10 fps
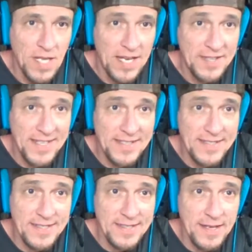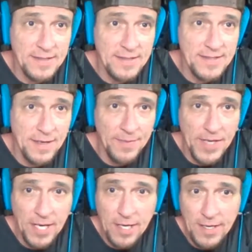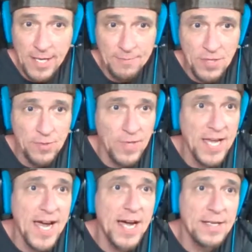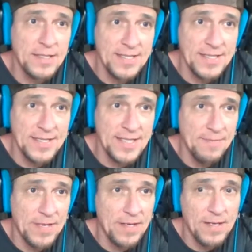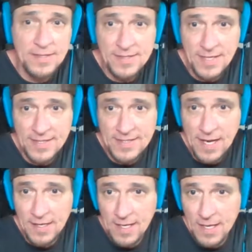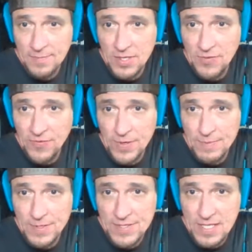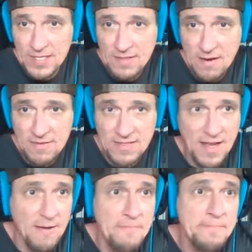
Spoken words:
I think this is on some MU. Yeah, this is some. It's on the MU free music songs now.